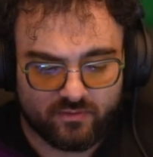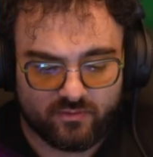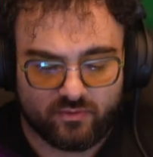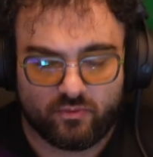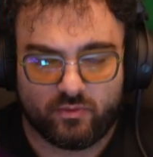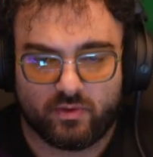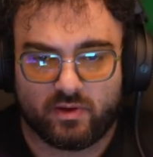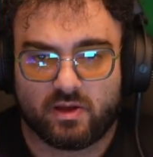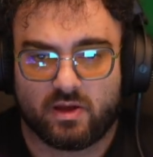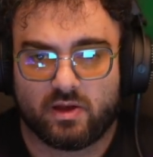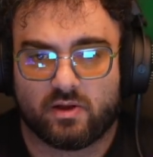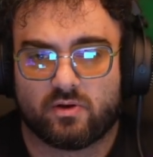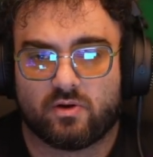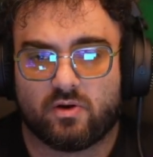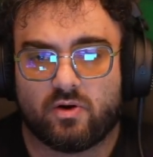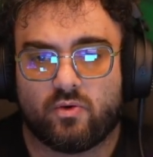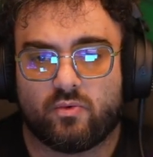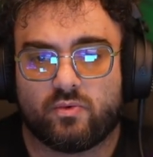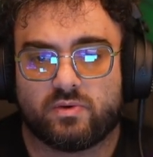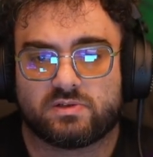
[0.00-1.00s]
We can
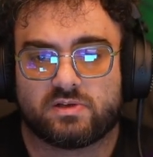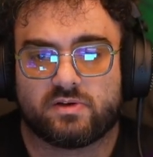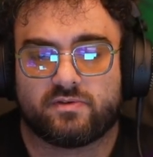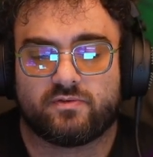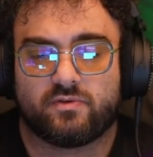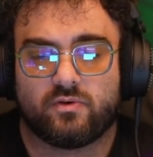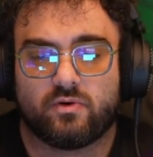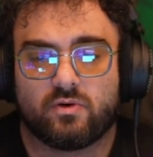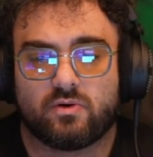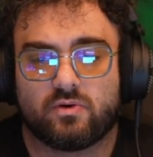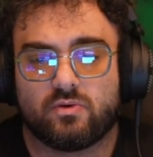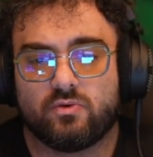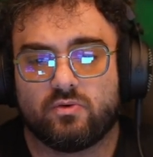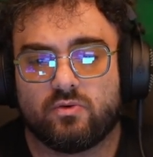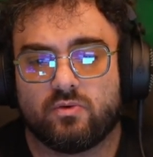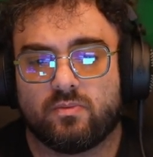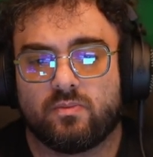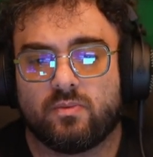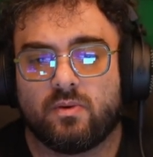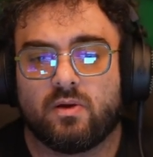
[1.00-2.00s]
go with a for
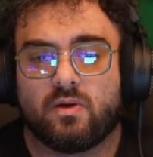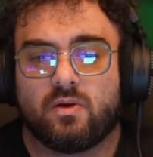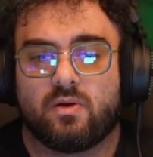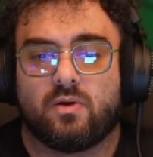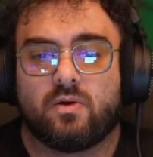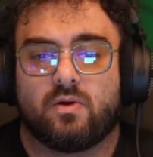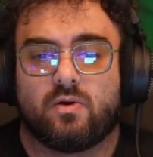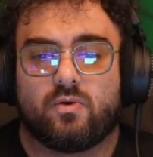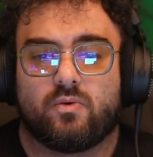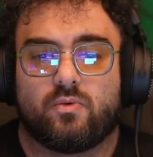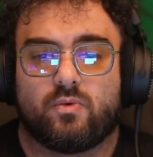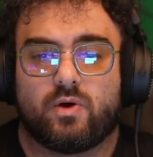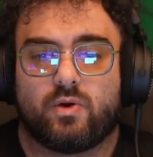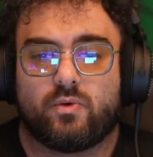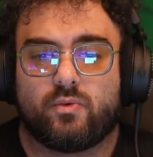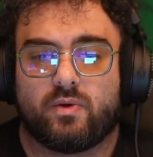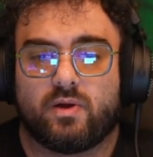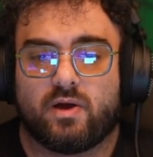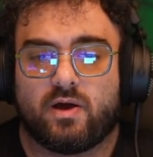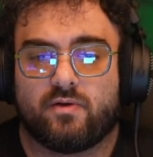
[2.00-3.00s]
loop, where
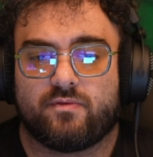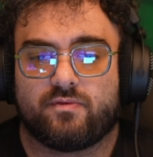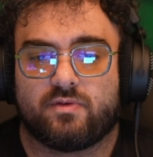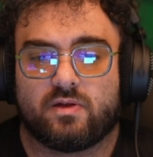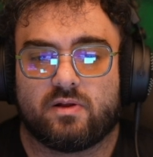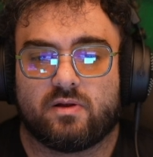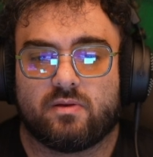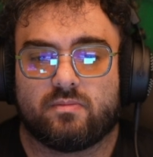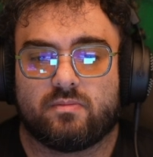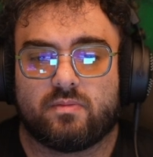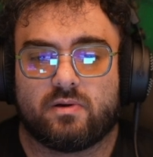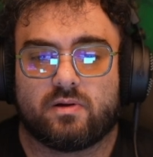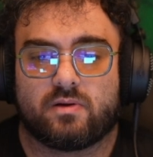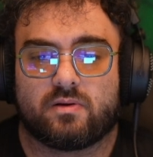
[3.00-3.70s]
we have the number